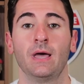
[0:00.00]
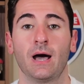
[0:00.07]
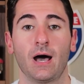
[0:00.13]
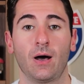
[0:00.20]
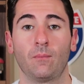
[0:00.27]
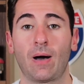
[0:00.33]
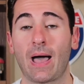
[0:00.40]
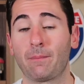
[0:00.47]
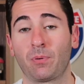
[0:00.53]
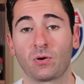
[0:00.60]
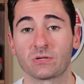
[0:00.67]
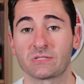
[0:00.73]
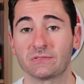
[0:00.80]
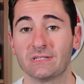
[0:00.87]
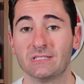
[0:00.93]
I
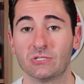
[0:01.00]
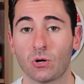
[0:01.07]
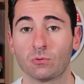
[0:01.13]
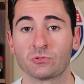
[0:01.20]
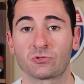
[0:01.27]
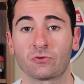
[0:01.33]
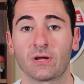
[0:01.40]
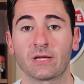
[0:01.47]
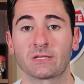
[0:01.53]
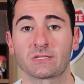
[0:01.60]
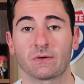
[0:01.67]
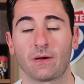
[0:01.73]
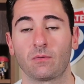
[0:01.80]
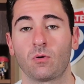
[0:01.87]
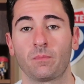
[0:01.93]
personally don't drink,
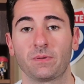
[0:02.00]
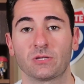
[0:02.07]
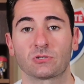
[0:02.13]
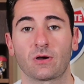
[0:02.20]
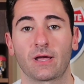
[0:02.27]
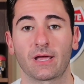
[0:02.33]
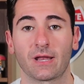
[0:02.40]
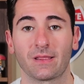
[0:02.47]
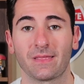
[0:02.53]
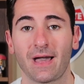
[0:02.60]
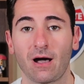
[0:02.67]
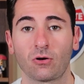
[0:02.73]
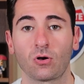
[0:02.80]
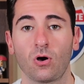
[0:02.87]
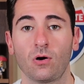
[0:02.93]
so I won't be trying any of the
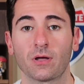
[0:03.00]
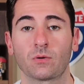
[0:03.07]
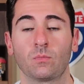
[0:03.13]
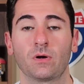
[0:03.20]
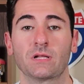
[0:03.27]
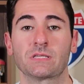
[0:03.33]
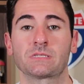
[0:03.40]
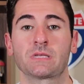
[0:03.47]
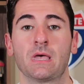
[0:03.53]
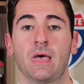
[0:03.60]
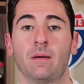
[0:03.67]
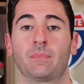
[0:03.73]
alcoholic ones,